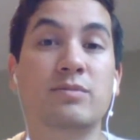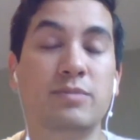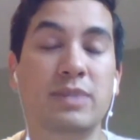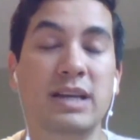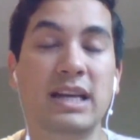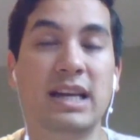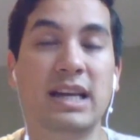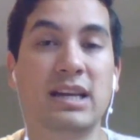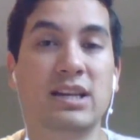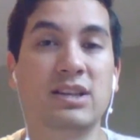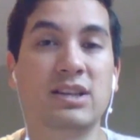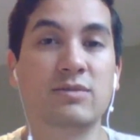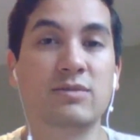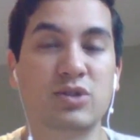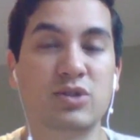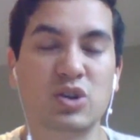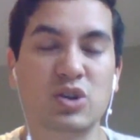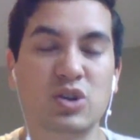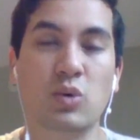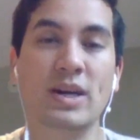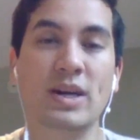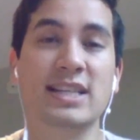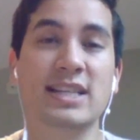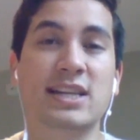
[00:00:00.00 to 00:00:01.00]
being
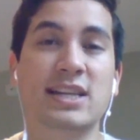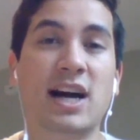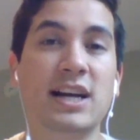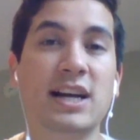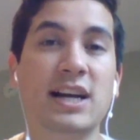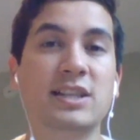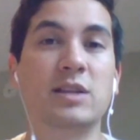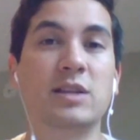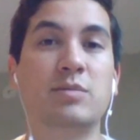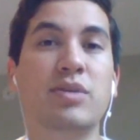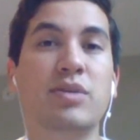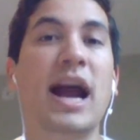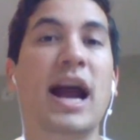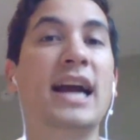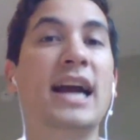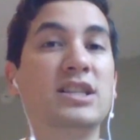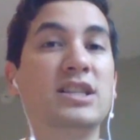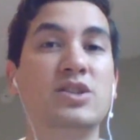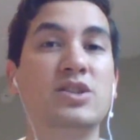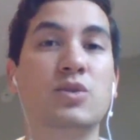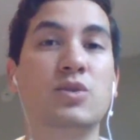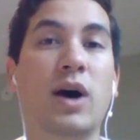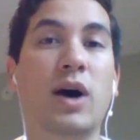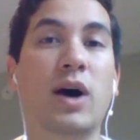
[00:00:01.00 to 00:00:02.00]
squeezed onto the
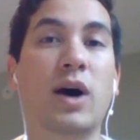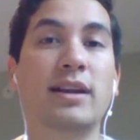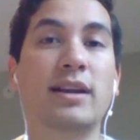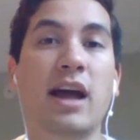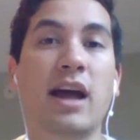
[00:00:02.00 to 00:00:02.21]
practice squad.